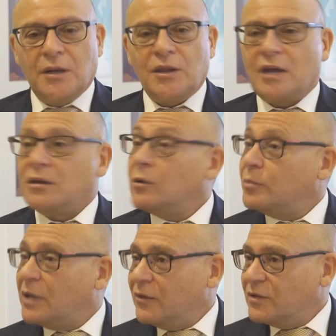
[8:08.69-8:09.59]
That'll
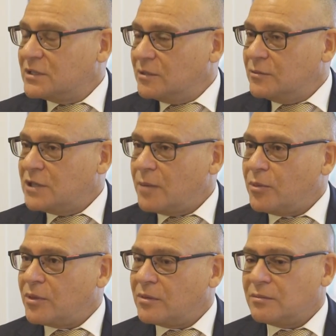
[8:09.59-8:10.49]
help give us some
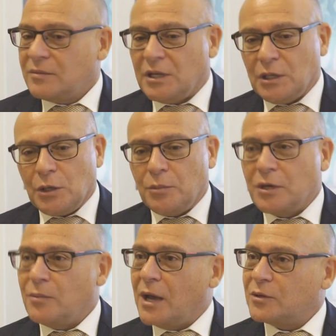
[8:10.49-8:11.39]
depth, a little bit
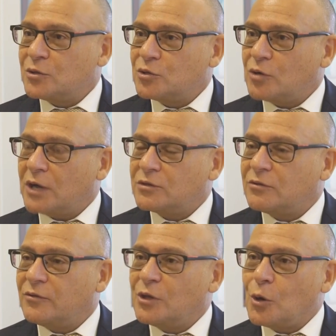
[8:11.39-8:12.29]
about the structure
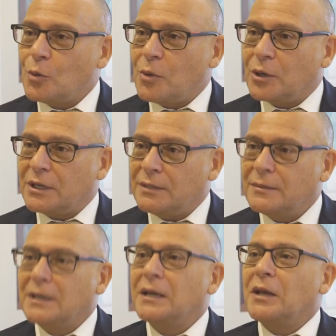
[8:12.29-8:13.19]
of the ore body.
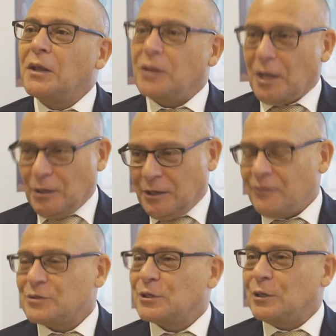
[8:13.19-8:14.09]
That'll give
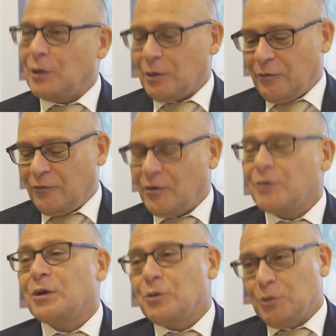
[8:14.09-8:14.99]
us a lot of
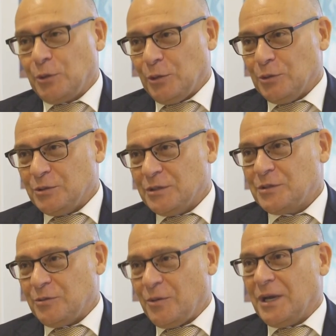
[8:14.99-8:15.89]
very good clues as
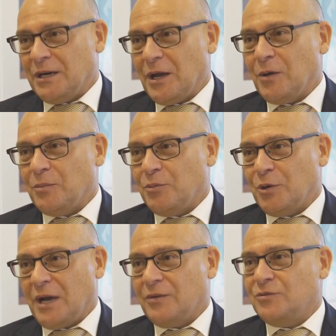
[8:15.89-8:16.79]
to where to go and
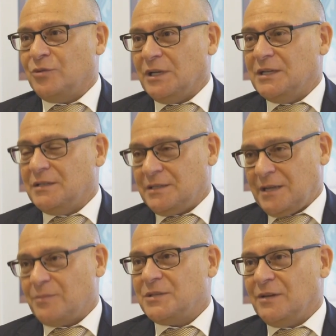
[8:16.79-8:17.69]
put our drill
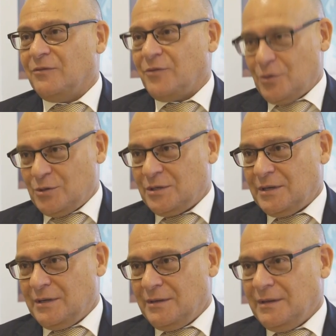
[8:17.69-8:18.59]
intercepts in first.
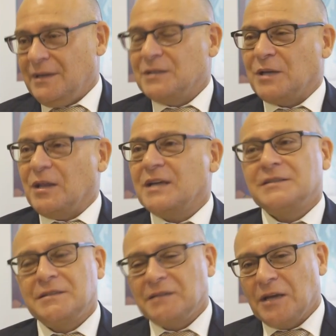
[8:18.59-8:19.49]
So
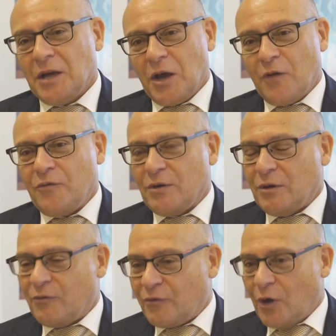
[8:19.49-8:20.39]
that's a
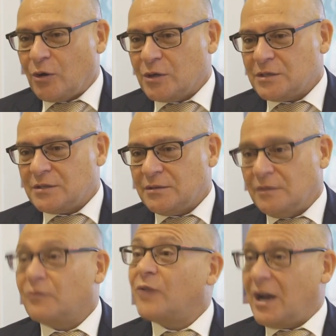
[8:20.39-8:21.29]
very focused
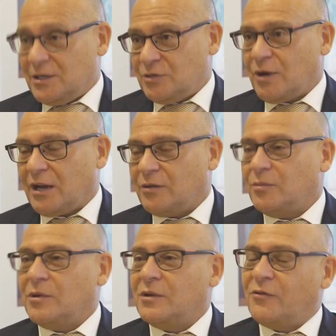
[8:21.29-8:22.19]
and
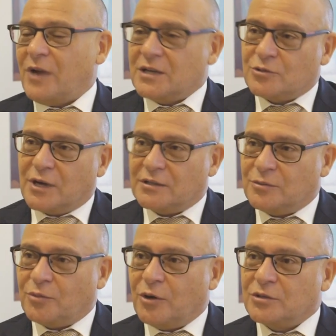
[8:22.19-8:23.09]
fast-tracked
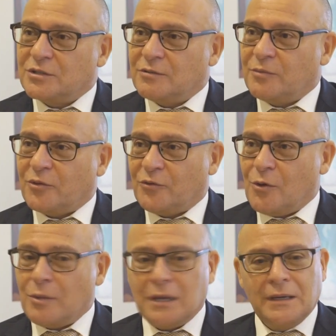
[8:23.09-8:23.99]
approach that we're
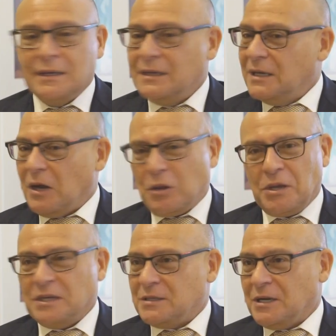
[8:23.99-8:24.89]
performing. I
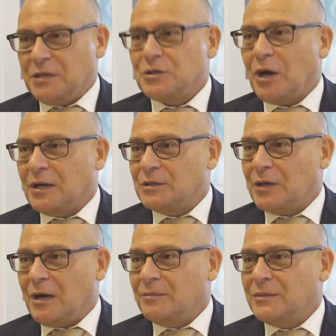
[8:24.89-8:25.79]
think it's an exciting time.